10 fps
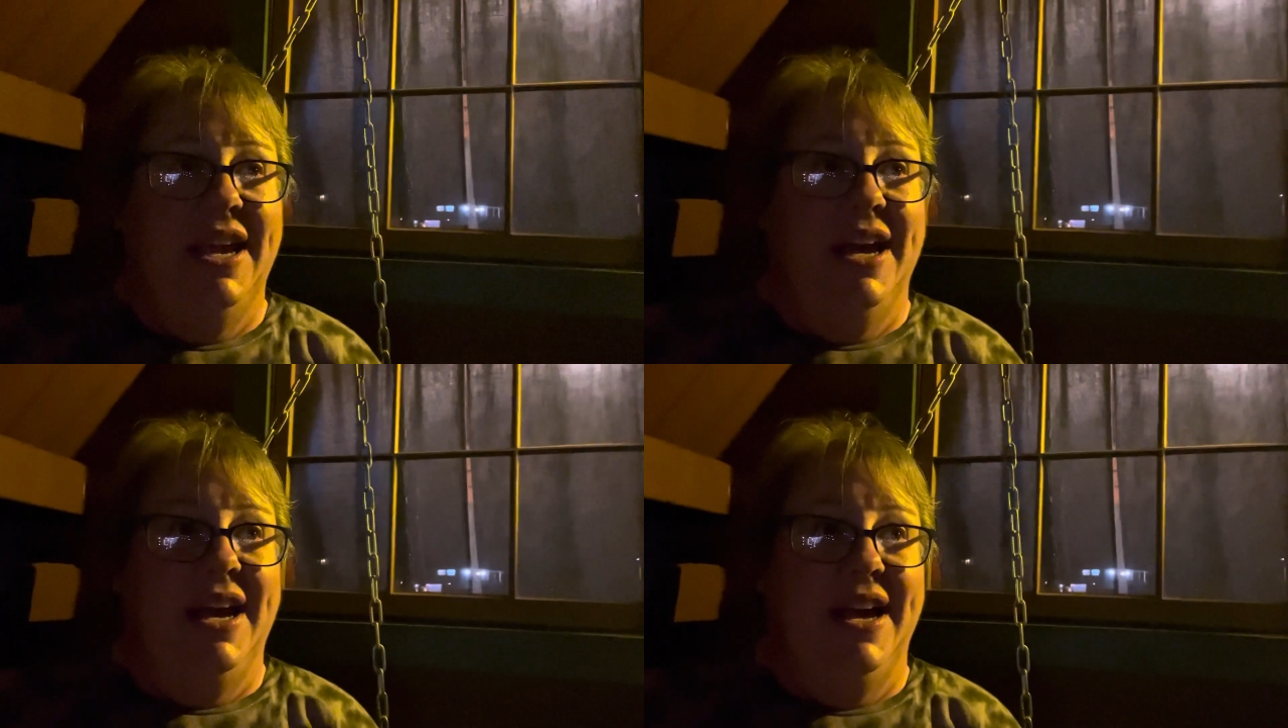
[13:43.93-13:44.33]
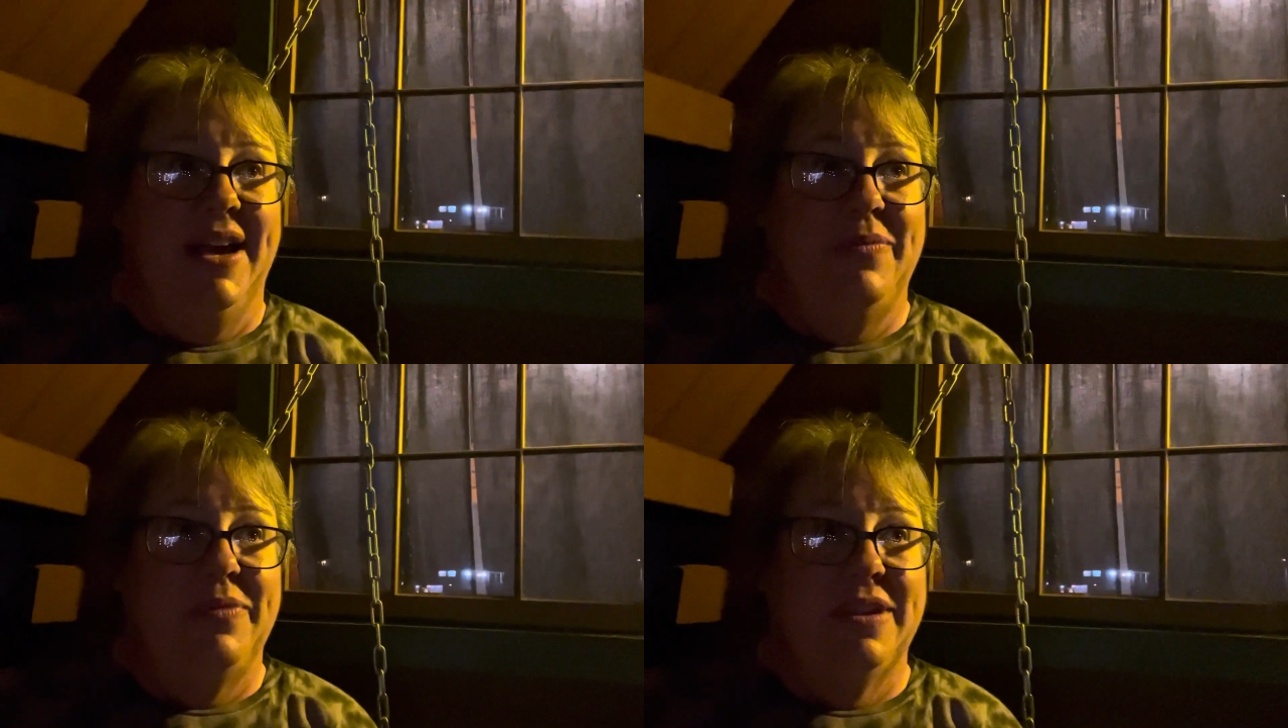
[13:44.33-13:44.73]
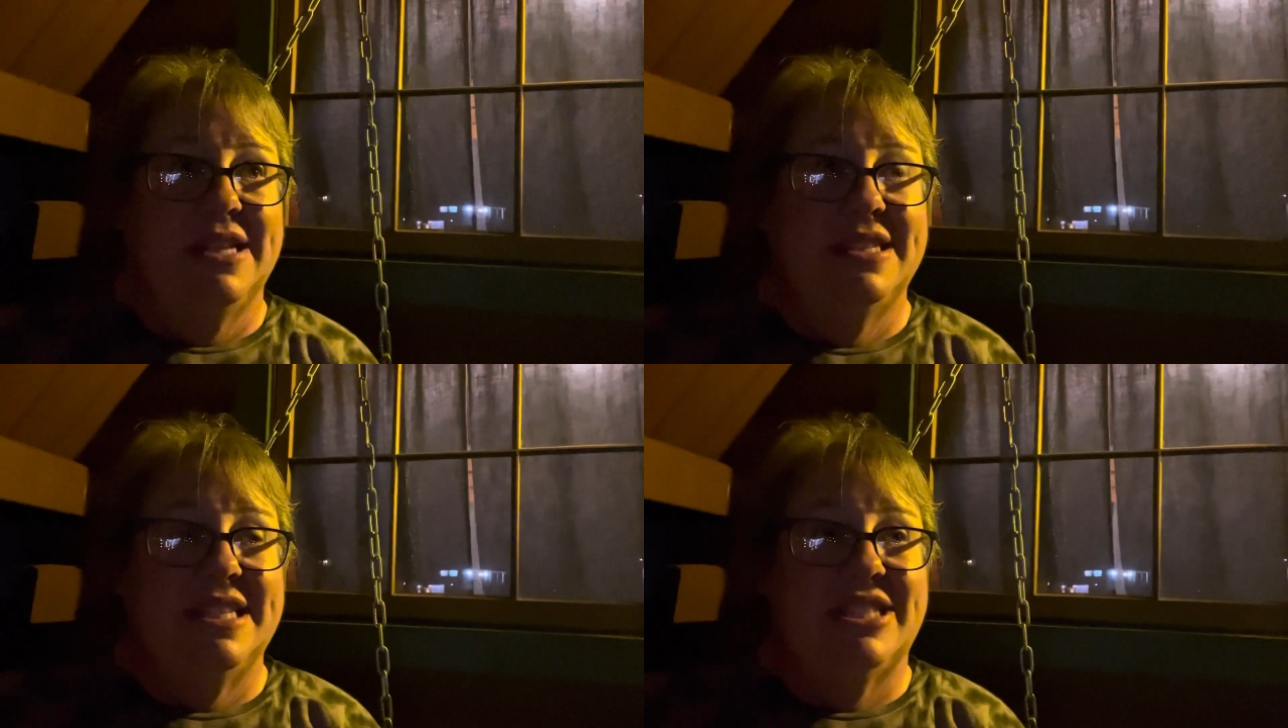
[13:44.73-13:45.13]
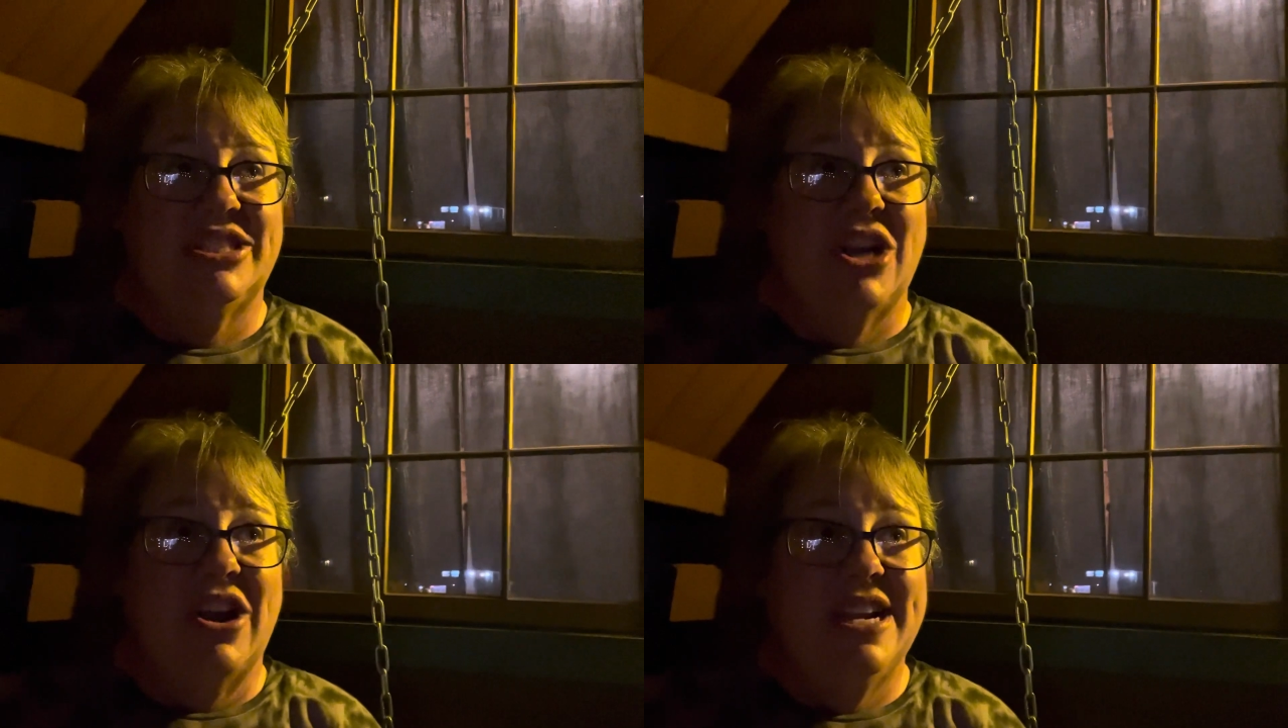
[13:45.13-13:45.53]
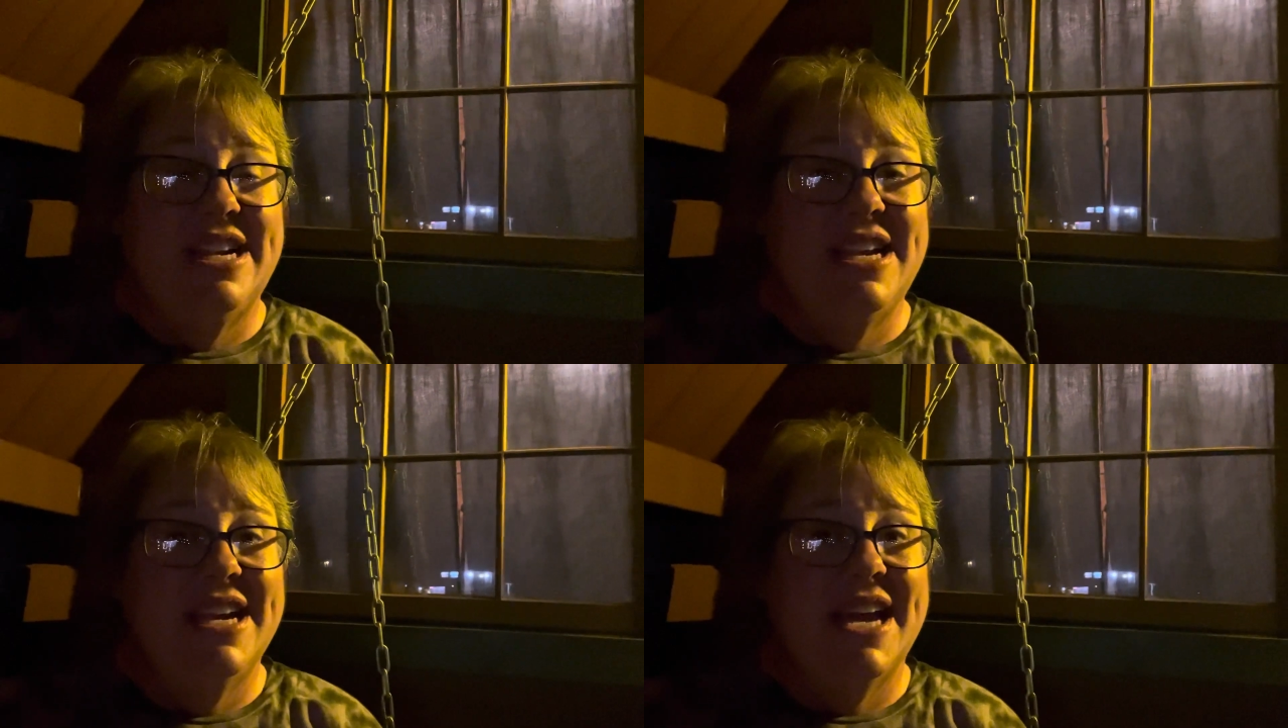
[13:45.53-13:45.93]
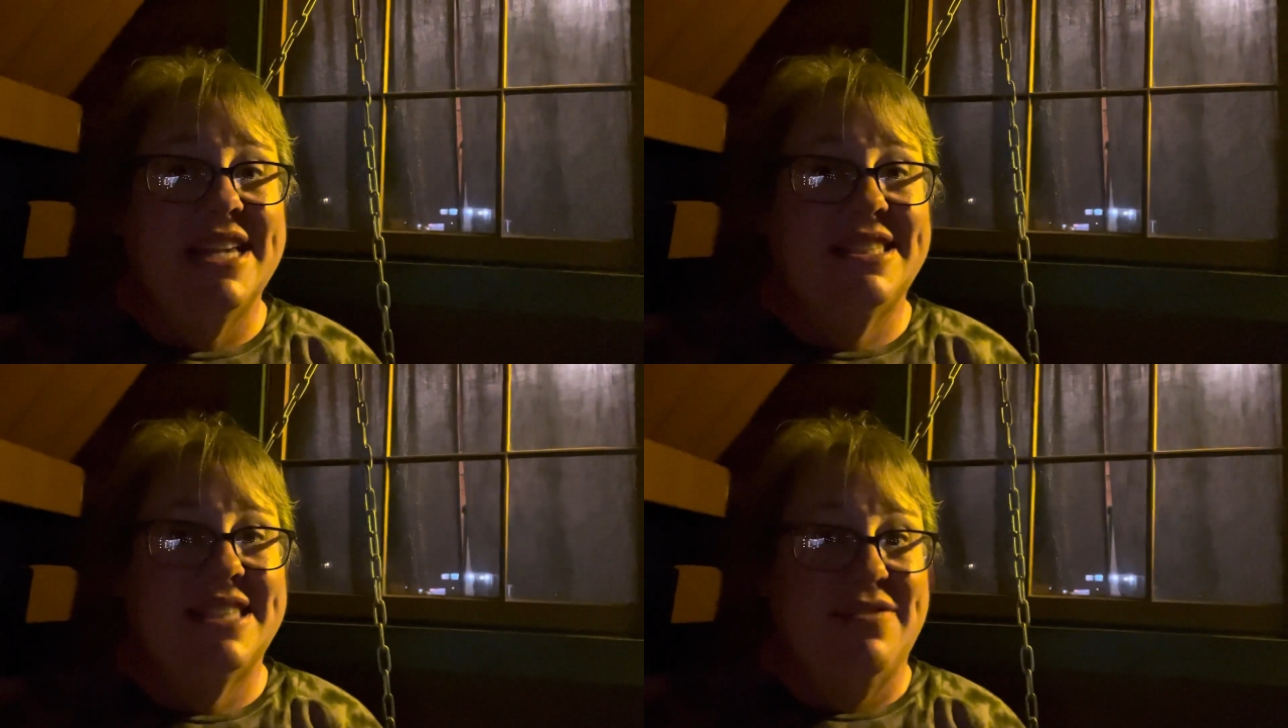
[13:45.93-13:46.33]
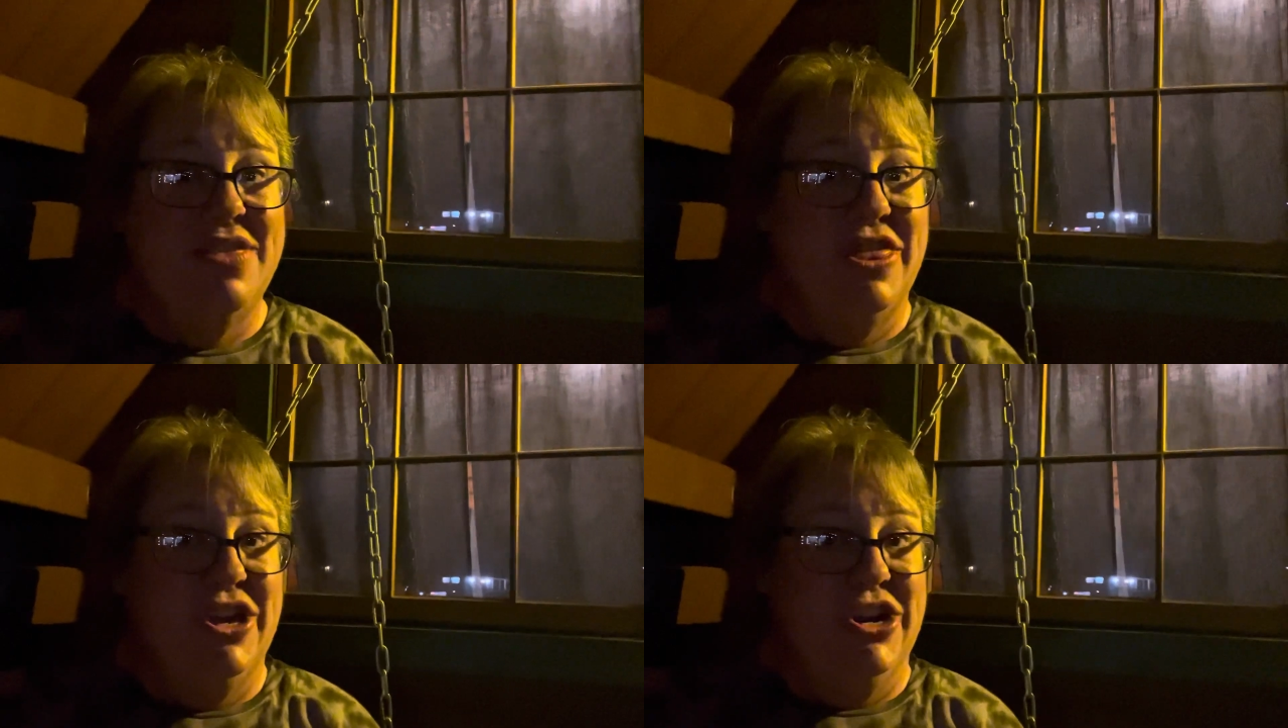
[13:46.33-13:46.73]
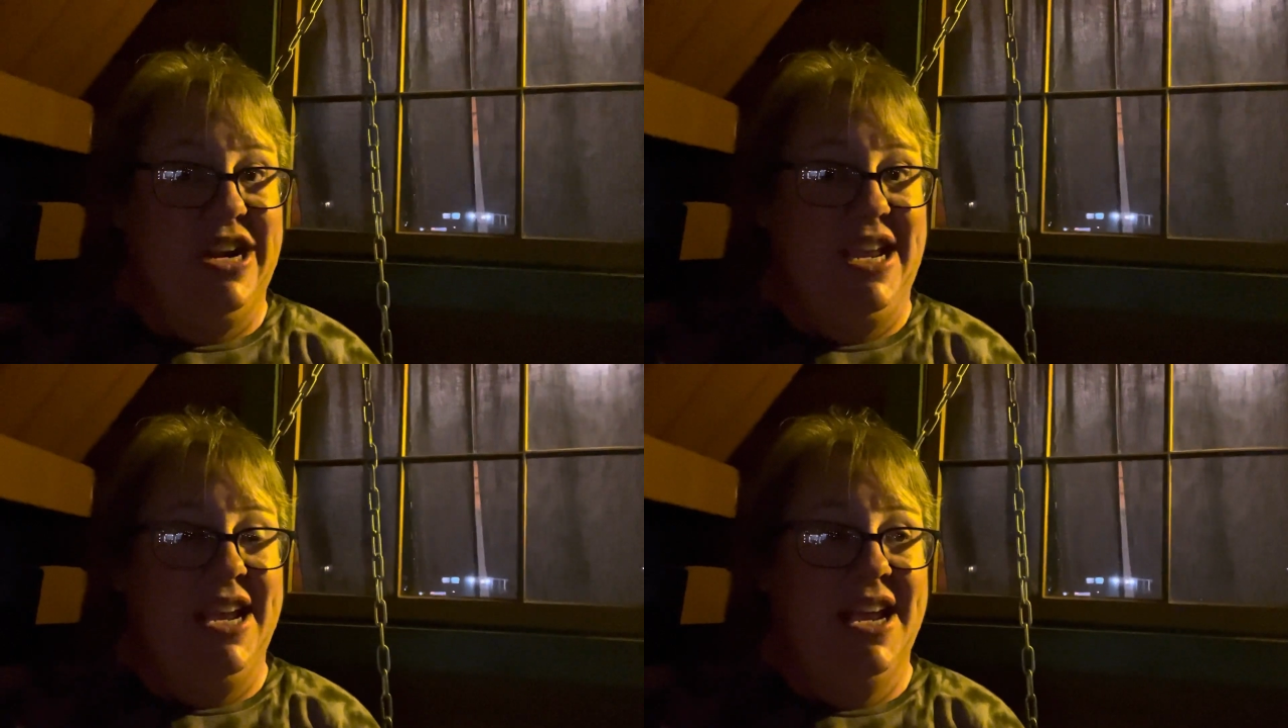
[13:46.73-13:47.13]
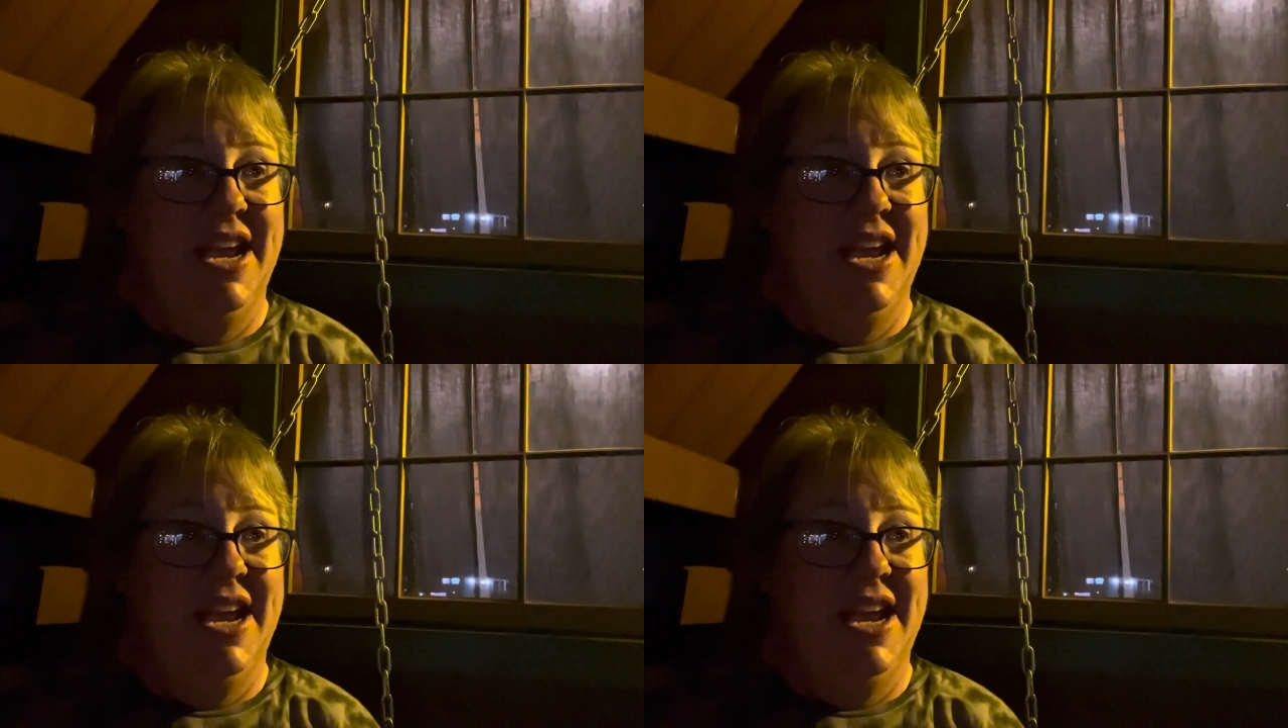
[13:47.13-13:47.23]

Because it started at 7:30,